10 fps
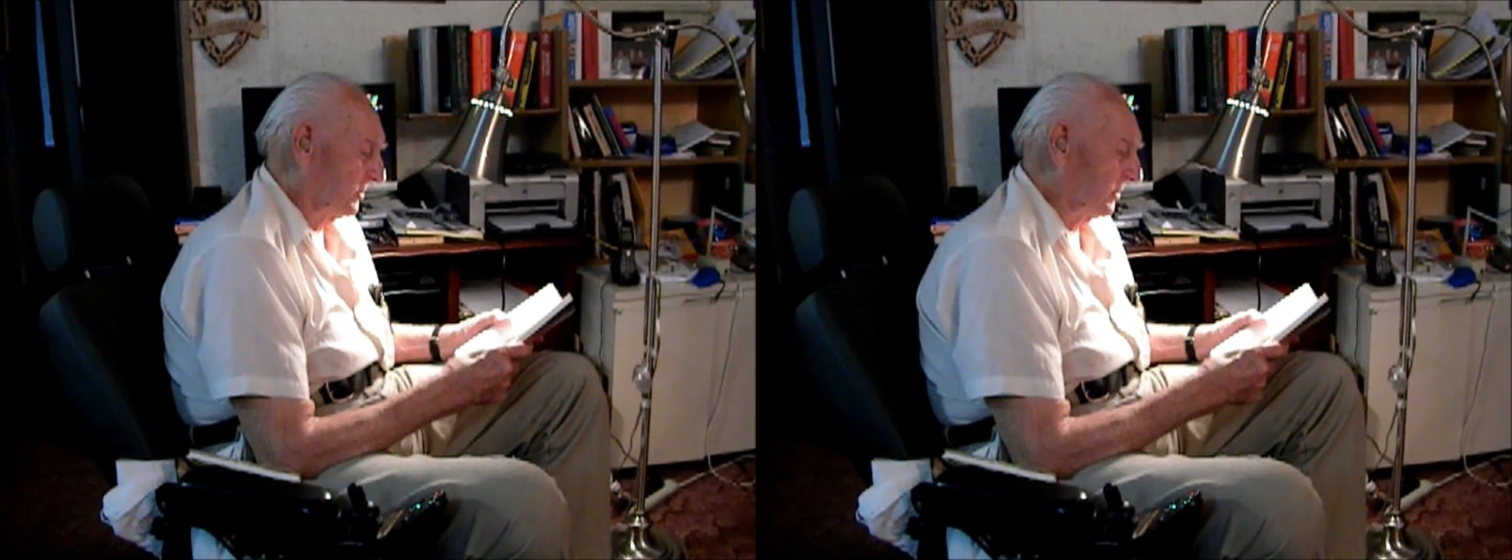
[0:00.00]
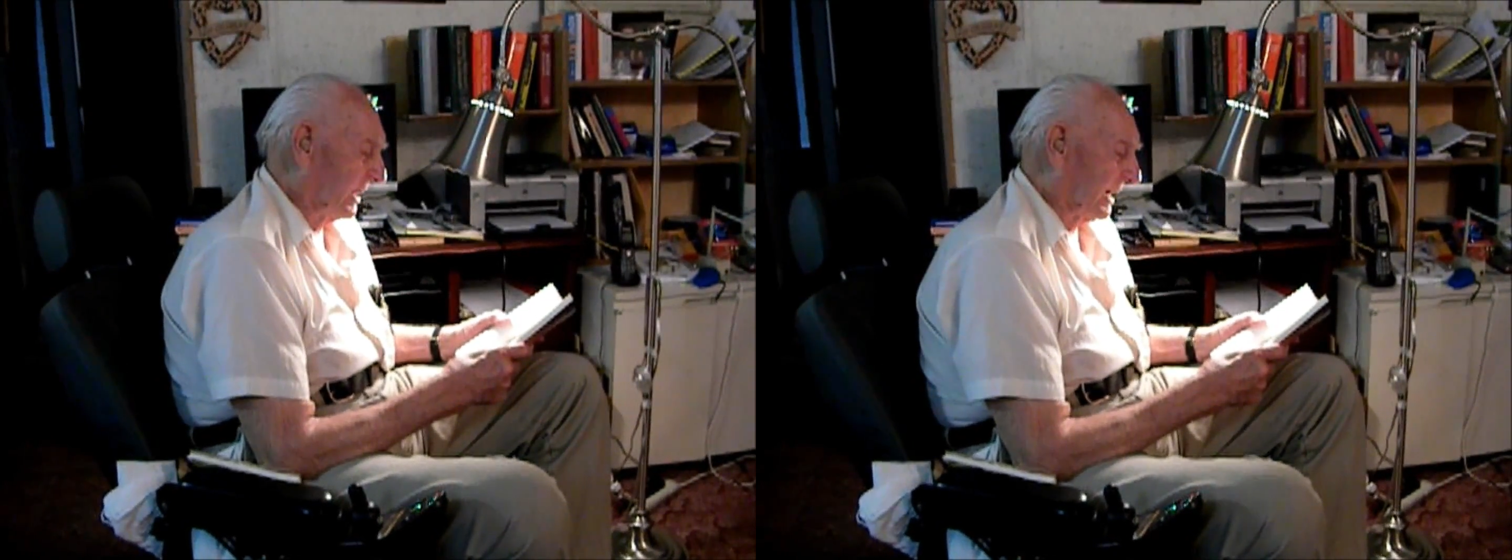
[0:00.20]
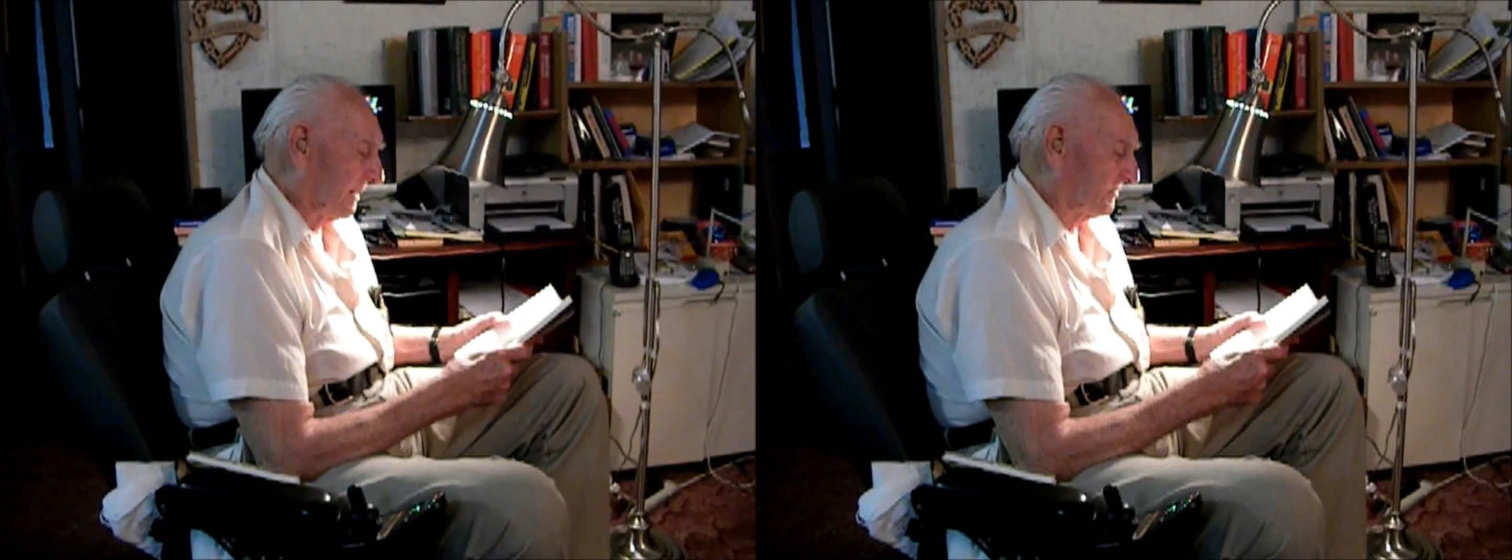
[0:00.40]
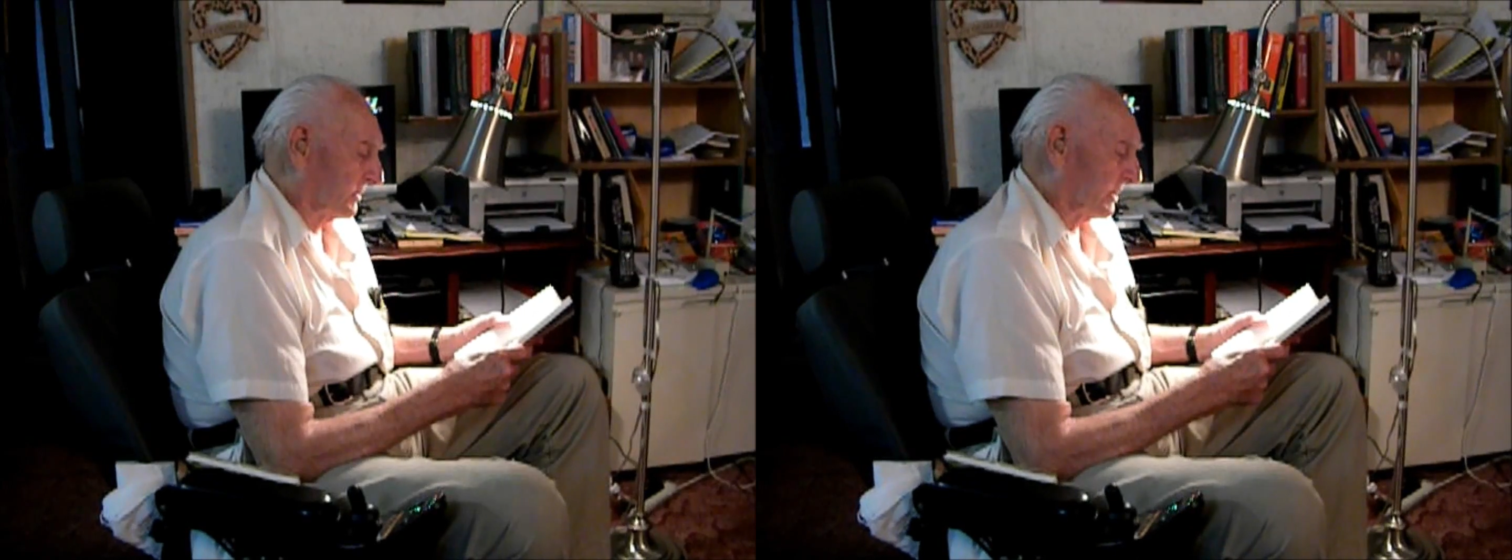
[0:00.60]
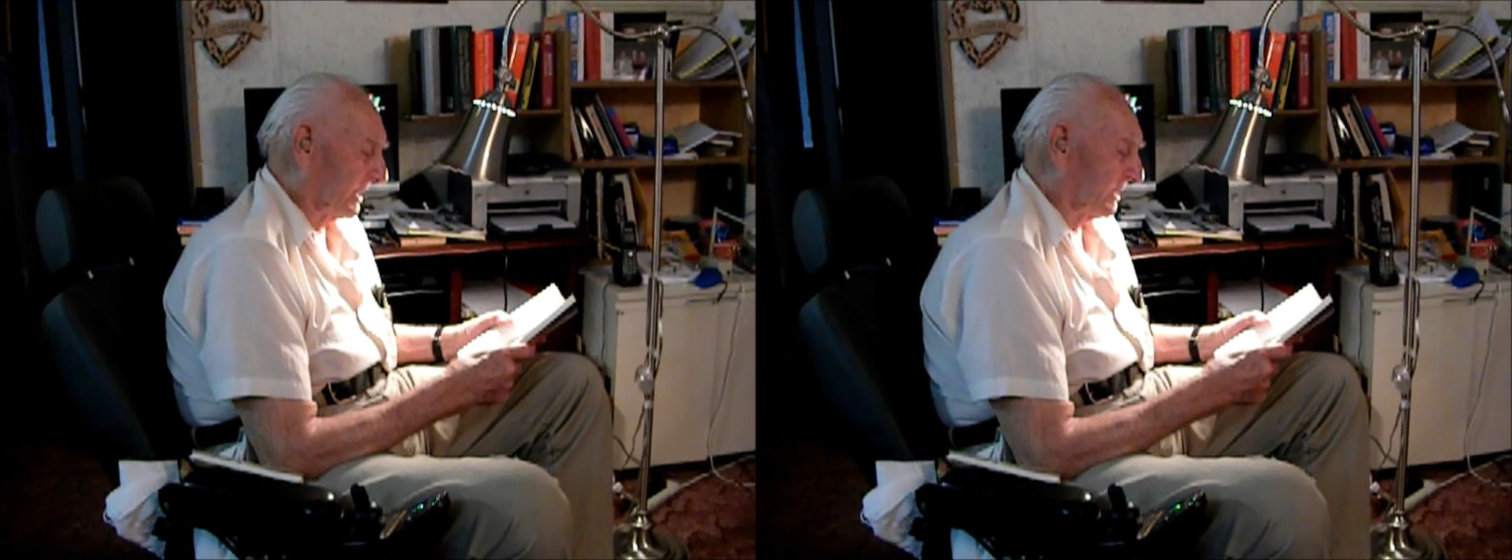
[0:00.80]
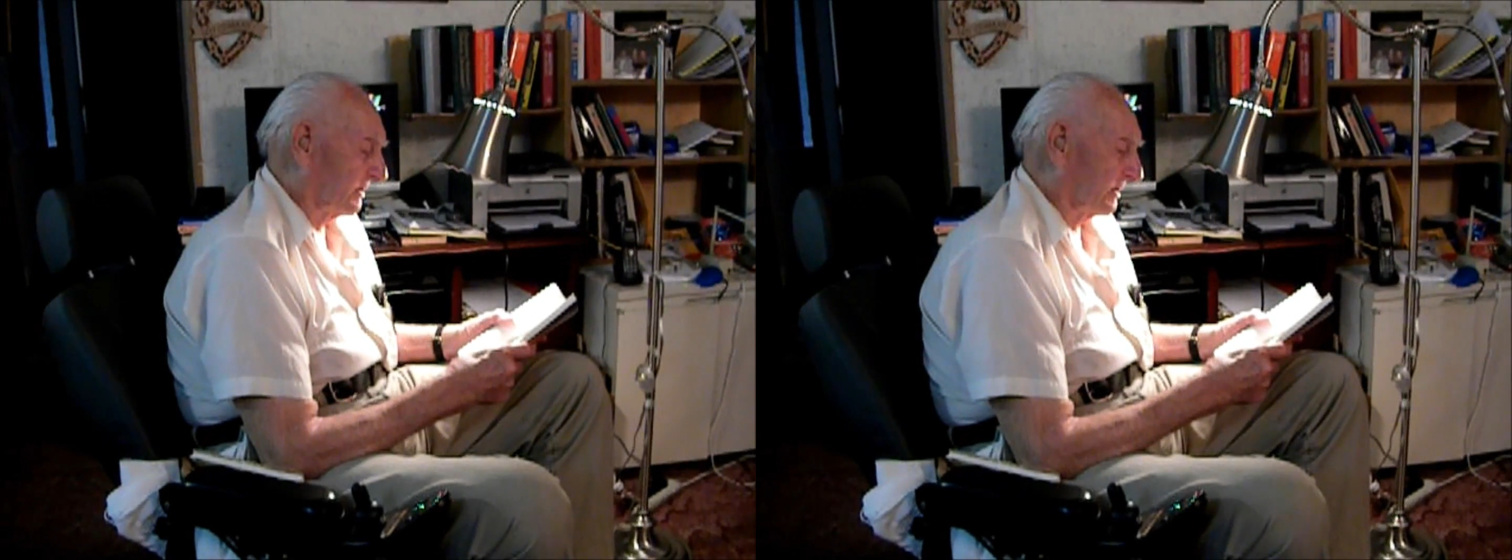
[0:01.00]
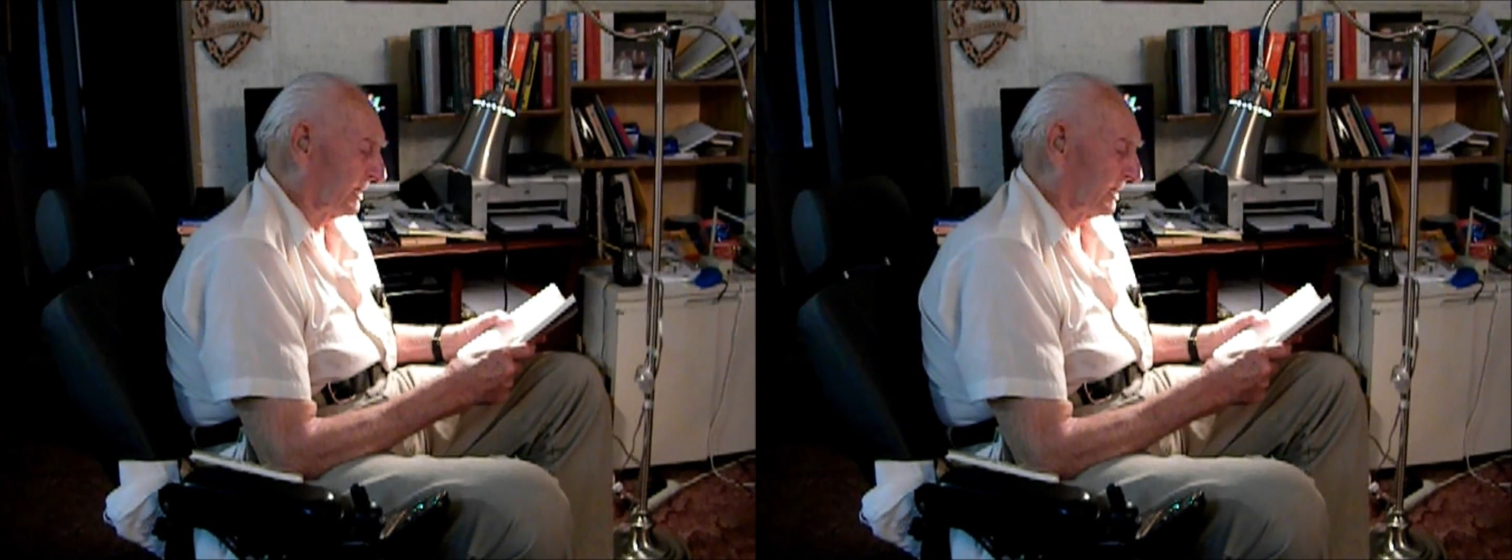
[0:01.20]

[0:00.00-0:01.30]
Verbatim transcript: Two lives united